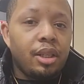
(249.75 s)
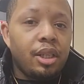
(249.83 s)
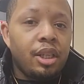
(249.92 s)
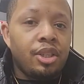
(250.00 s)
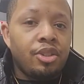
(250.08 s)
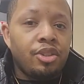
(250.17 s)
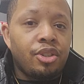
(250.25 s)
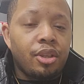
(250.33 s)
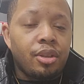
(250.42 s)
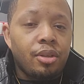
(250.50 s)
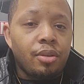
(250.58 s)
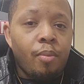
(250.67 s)
is
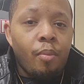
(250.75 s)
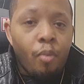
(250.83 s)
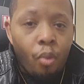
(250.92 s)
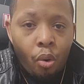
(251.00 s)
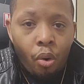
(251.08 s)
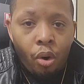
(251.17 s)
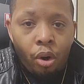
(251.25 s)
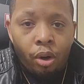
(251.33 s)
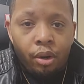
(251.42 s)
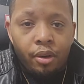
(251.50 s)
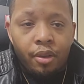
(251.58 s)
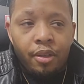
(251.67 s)

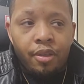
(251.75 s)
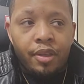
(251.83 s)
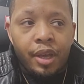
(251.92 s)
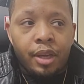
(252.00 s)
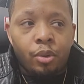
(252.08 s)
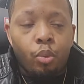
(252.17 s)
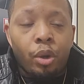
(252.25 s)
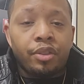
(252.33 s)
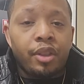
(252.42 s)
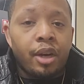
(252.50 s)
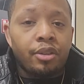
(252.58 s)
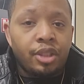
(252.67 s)
more than what
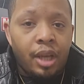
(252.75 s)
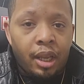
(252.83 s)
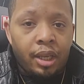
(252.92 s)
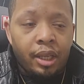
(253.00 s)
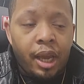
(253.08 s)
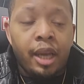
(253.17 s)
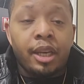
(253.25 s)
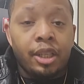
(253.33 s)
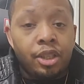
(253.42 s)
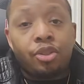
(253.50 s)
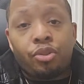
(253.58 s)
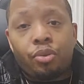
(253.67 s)
they're telling. And it
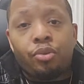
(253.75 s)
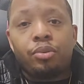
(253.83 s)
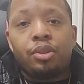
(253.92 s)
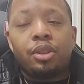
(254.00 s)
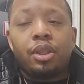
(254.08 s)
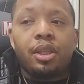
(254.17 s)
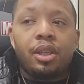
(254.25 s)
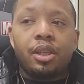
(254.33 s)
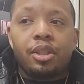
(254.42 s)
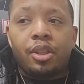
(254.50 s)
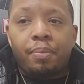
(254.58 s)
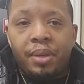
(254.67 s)
is true
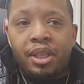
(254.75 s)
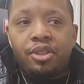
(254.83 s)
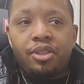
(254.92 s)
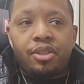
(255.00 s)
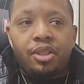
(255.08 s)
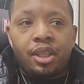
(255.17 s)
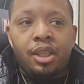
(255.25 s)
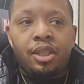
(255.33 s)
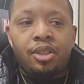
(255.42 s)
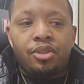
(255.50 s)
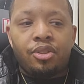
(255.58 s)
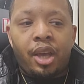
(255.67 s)
the beast
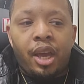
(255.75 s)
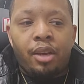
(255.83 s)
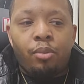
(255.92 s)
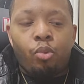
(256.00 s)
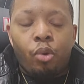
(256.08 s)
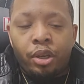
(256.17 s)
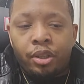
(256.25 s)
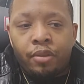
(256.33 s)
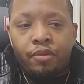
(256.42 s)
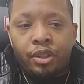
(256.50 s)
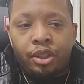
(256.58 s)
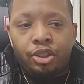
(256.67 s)
is. And one of the
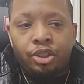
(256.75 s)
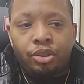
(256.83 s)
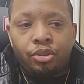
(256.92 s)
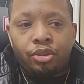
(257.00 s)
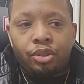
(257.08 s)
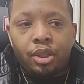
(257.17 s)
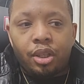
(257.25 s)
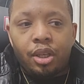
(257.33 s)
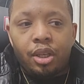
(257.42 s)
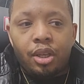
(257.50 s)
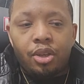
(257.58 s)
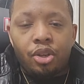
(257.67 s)
villagers
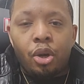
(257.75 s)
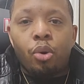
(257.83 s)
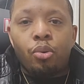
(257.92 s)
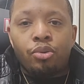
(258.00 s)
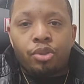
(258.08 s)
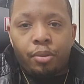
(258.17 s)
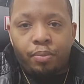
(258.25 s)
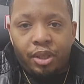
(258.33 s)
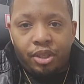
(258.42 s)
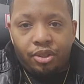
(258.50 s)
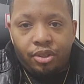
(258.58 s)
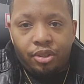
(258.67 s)
knows the
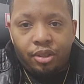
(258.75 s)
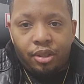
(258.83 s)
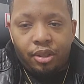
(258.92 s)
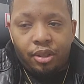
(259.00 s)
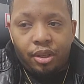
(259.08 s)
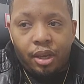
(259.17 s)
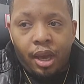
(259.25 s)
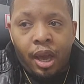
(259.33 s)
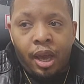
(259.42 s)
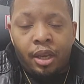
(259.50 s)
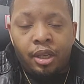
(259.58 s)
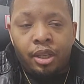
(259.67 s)
beast
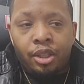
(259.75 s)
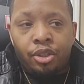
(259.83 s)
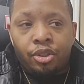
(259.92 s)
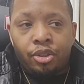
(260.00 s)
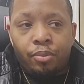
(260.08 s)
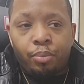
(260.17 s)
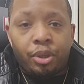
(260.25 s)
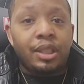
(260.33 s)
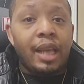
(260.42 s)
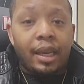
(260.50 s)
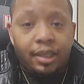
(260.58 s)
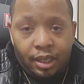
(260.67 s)
and is
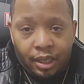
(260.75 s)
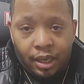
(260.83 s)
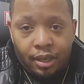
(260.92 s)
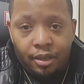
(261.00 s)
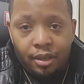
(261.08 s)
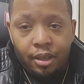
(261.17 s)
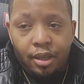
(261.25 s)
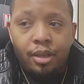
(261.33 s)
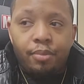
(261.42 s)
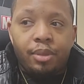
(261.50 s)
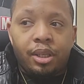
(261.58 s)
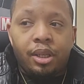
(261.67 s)
protecting it
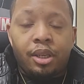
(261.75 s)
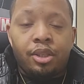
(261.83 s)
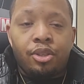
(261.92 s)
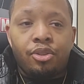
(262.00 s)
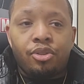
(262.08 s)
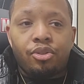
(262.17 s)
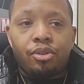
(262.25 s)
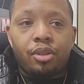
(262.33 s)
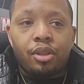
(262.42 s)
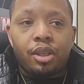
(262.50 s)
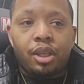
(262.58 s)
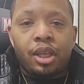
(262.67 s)
because
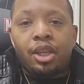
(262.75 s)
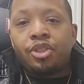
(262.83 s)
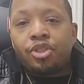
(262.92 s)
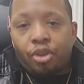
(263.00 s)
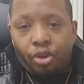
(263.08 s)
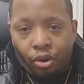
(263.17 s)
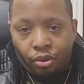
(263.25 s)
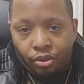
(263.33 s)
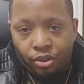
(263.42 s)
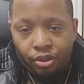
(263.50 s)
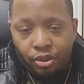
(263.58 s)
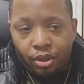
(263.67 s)
it is a
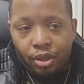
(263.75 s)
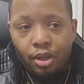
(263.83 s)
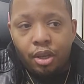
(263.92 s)
curse,